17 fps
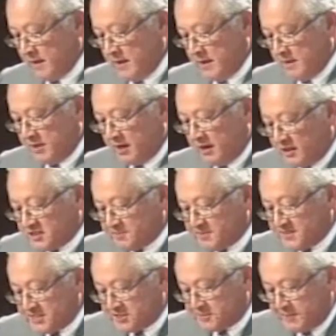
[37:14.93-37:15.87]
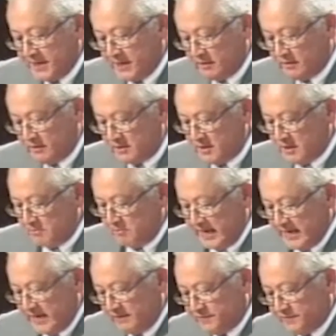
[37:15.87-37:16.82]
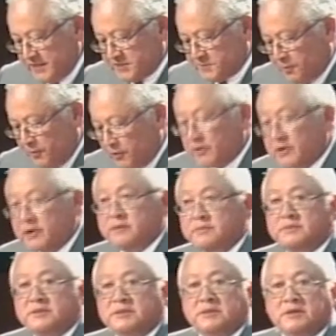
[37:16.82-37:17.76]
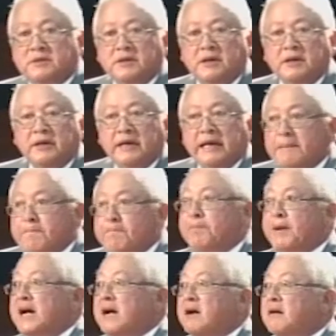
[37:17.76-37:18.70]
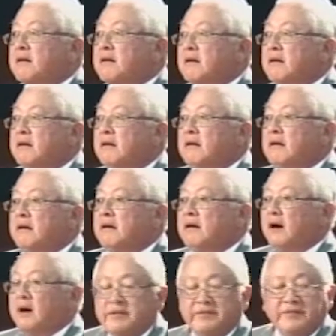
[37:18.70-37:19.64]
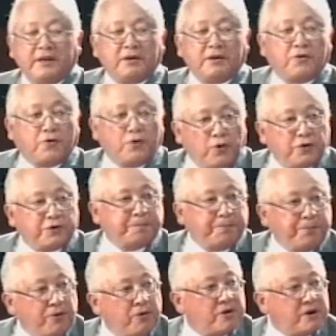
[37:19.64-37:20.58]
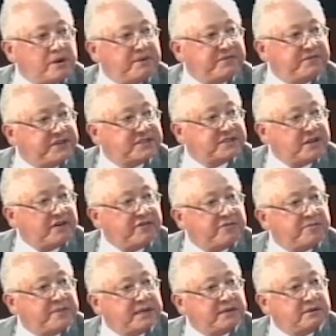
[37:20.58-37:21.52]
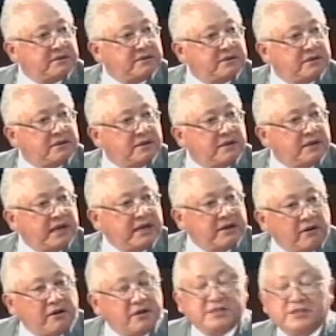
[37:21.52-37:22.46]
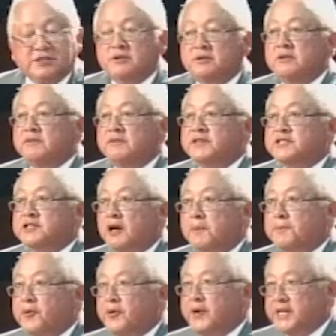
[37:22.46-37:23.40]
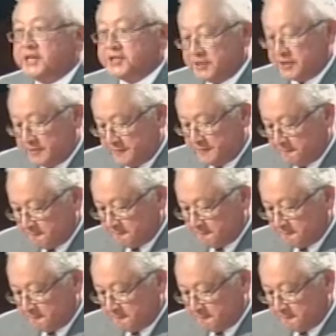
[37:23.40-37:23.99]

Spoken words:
Because, Mr. Speaker, many of these programs impact on the growth program of this government and also for job creation.